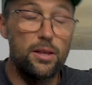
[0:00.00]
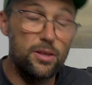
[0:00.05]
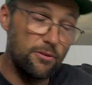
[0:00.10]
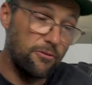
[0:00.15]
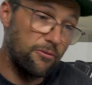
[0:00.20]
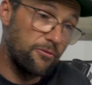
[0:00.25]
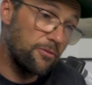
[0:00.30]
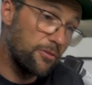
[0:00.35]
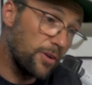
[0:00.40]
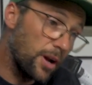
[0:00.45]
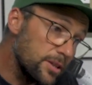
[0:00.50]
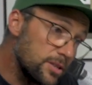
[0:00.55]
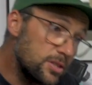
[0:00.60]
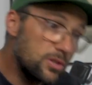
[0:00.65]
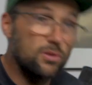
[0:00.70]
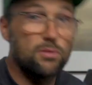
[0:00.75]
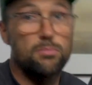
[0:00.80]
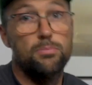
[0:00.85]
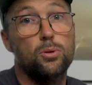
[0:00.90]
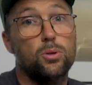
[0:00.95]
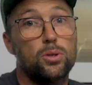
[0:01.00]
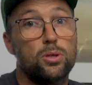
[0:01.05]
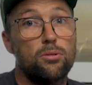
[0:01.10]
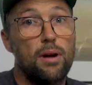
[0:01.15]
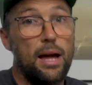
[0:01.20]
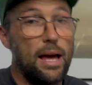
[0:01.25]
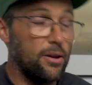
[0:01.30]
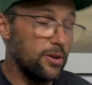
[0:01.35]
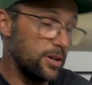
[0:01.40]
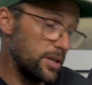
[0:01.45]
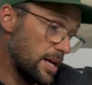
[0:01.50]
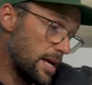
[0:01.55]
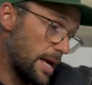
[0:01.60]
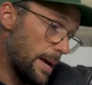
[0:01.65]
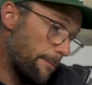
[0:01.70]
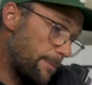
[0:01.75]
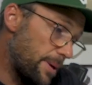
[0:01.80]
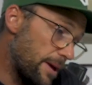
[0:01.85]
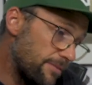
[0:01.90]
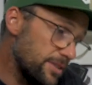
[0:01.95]
the front of the board around
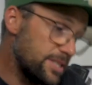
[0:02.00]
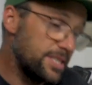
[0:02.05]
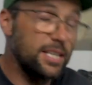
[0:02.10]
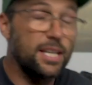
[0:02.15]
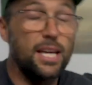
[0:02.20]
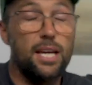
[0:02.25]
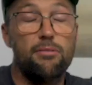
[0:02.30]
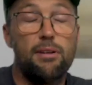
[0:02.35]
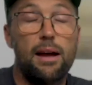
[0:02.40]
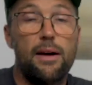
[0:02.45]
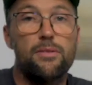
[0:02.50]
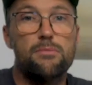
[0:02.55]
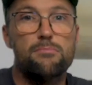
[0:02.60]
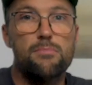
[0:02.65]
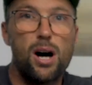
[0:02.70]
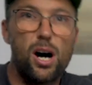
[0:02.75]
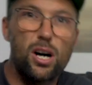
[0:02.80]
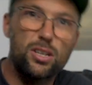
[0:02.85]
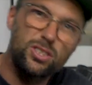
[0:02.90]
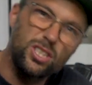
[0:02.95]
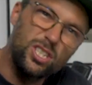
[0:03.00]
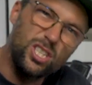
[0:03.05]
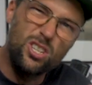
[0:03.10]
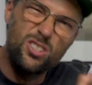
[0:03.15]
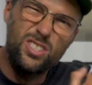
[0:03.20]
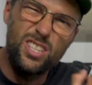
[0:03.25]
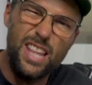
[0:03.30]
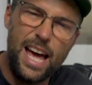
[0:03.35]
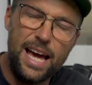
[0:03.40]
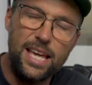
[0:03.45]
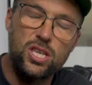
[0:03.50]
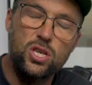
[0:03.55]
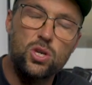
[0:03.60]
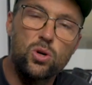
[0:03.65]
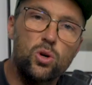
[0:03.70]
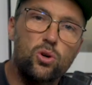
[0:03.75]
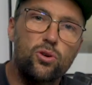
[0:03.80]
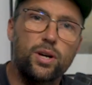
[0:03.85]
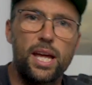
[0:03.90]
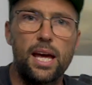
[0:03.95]
and pivoting it around the mast and using that
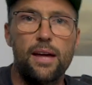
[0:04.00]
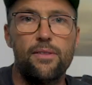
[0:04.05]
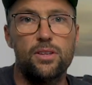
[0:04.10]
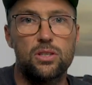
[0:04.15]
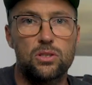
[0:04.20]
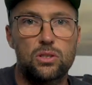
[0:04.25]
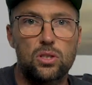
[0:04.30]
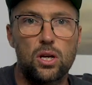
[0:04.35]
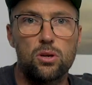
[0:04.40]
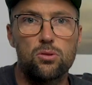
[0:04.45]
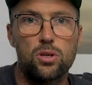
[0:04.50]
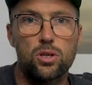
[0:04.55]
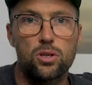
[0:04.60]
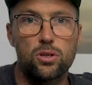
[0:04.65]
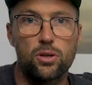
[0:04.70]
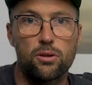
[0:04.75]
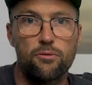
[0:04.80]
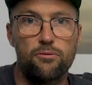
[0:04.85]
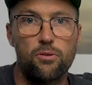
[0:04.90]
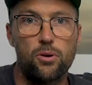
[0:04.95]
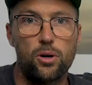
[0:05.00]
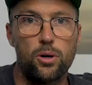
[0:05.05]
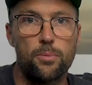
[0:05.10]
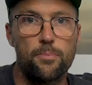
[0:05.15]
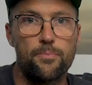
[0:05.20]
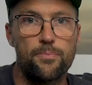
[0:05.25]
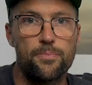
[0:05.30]
yaw again that's so good on a foil.